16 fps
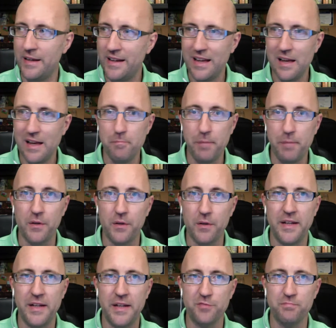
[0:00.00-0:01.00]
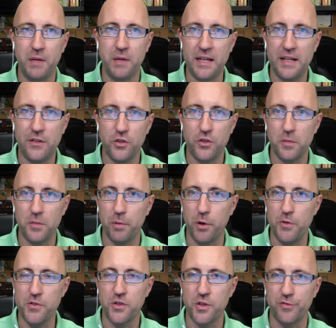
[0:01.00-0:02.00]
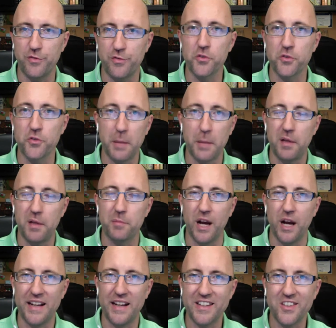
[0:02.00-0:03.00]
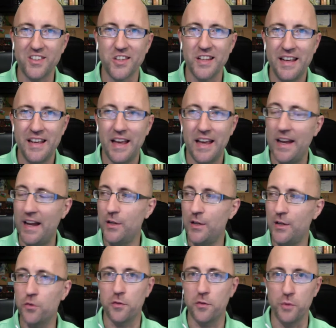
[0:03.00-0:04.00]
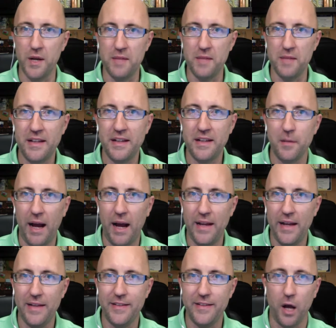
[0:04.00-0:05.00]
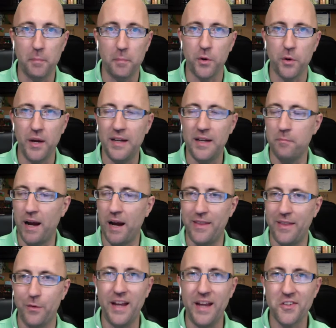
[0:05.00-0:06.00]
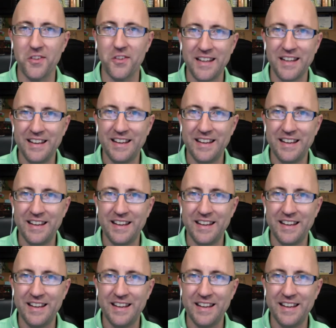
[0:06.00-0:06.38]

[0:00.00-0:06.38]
barely enough money just to purchase the first couple of products, and I used the rent money to upgrade and buy the rest.